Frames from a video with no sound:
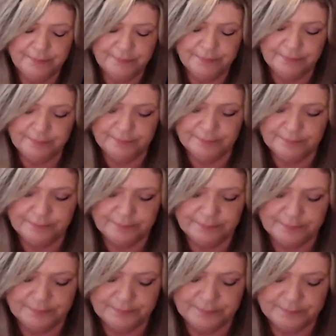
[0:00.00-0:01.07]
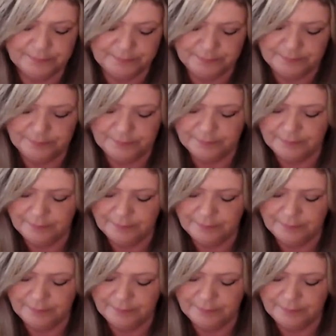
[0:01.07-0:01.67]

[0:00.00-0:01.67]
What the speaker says: (no one is talking)